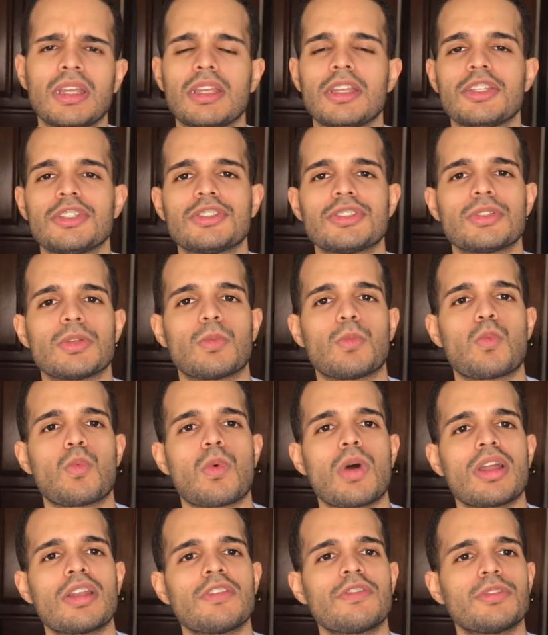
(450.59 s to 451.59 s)
is
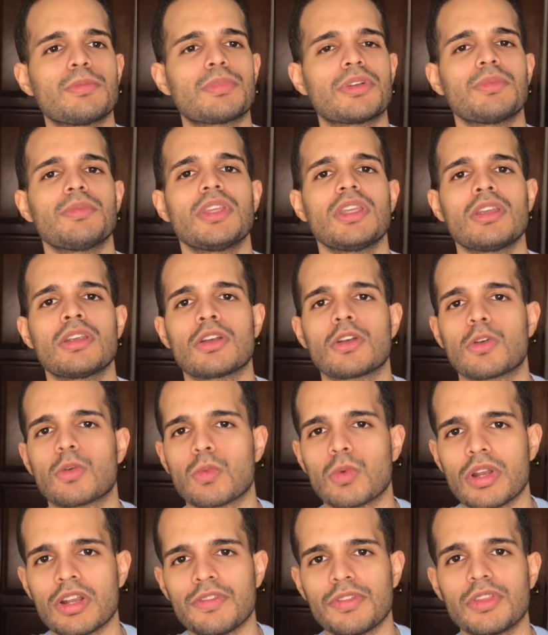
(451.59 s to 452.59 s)
one of the premier or
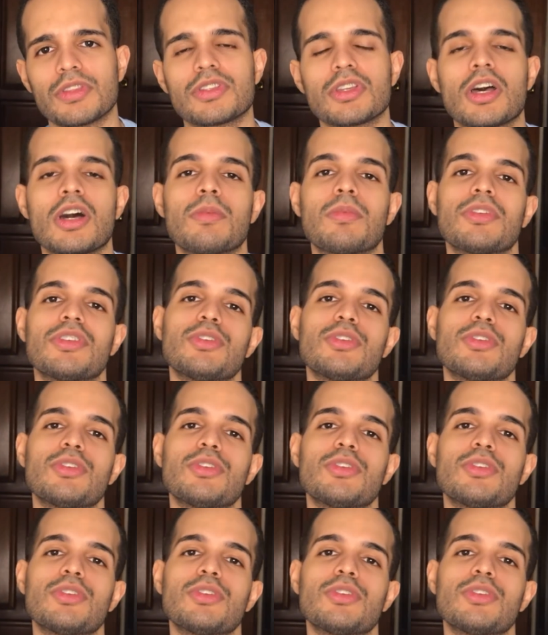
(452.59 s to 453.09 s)
one of the top.